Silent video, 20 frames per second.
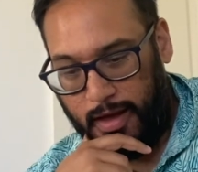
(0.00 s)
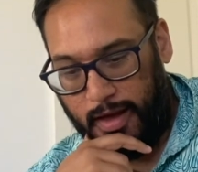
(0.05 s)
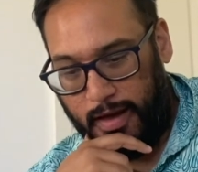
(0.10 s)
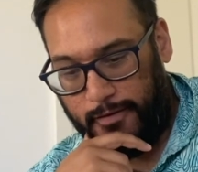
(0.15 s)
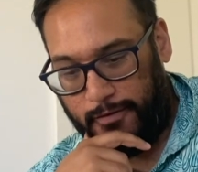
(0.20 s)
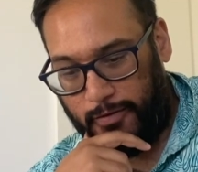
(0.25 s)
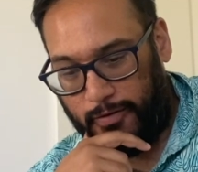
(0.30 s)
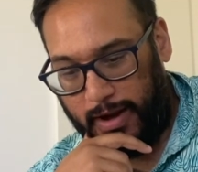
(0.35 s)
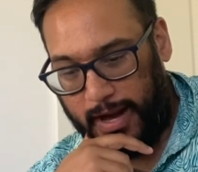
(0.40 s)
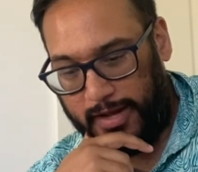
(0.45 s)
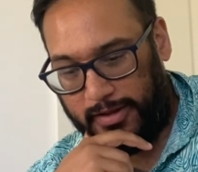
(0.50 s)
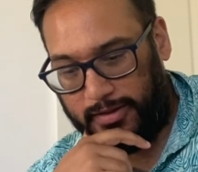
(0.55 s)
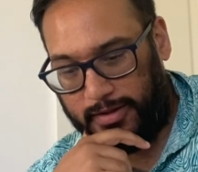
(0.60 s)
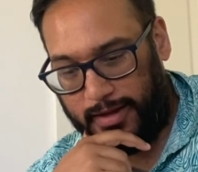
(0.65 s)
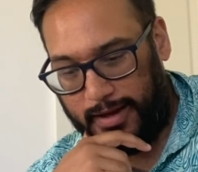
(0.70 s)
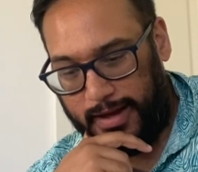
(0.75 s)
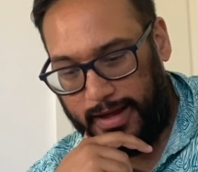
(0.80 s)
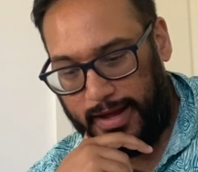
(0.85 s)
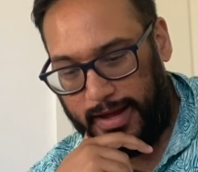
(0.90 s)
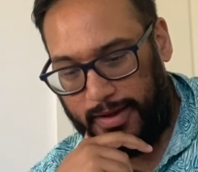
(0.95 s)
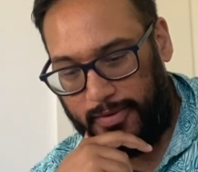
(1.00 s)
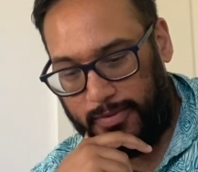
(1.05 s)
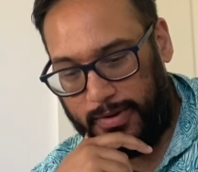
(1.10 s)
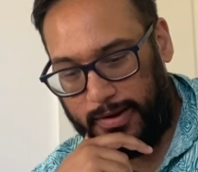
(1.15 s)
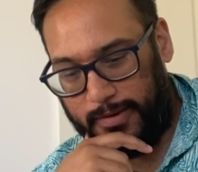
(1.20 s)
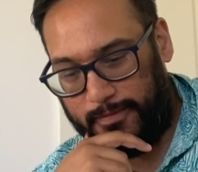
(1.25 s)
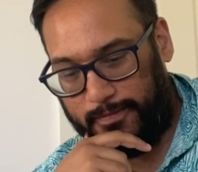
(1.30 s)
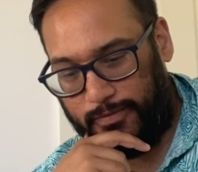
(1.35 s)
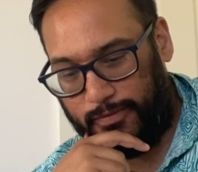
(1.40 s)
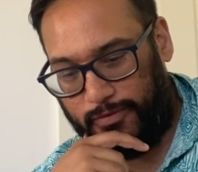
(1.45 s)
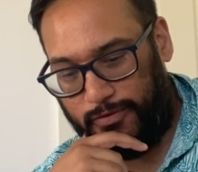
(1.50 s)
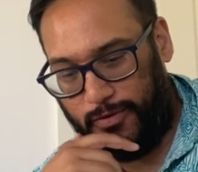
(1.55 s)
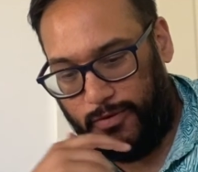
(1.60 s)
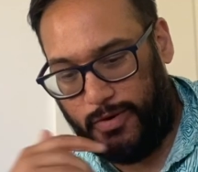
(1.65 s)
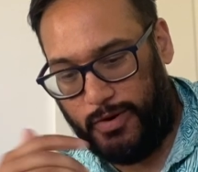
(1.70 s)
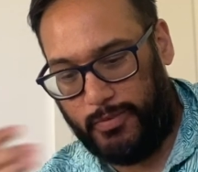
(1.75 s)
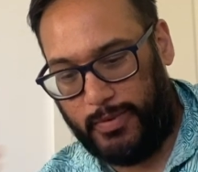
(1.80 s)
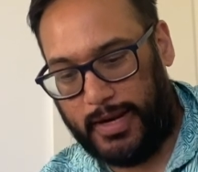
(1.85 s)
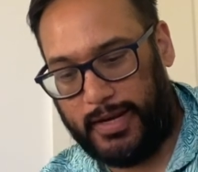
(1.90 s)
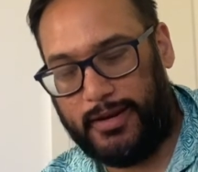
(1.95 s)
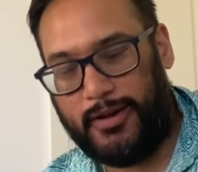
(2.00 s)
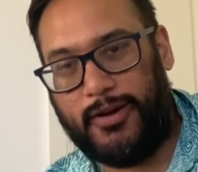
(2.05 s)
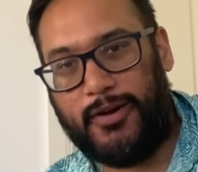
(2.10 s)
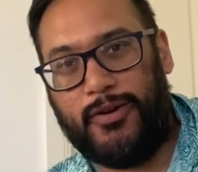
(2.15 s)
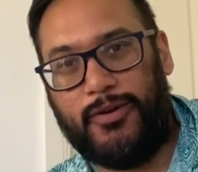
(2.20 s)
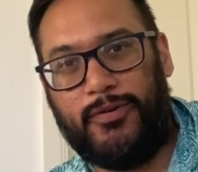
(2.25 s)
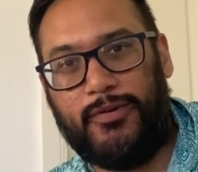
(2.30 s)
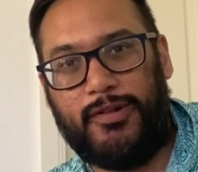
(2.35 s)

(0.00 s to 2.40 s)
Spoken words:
Faraz Tahir, well, from what we know,